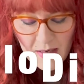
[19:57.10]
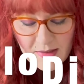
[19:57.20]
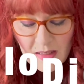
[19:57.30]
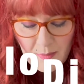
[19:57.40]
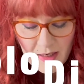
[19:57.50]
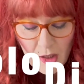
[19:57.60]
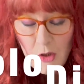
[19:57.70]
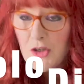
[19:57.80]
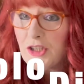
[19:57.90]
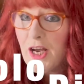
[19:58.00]
somebody
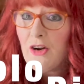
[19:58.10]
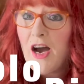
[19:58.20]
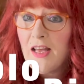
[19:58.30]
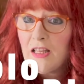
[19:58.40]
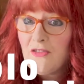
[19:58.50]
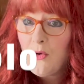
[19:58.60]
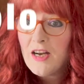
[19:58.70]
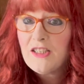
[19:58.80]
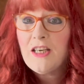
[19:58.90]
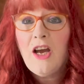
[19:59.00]
whose channel I love
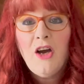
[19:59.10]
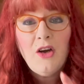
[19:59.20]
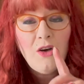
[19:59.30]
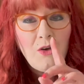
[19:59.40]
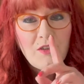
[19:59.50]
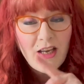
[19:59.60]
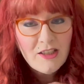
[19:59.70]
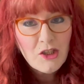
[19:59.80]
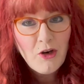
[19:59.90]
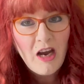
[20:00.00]
watching, whose
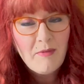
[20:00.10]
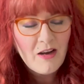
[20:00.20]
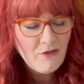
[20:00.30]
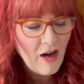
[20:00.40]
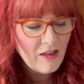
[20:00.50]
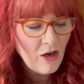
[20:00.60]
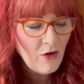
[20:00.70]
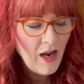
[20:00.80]
Instagram I follow,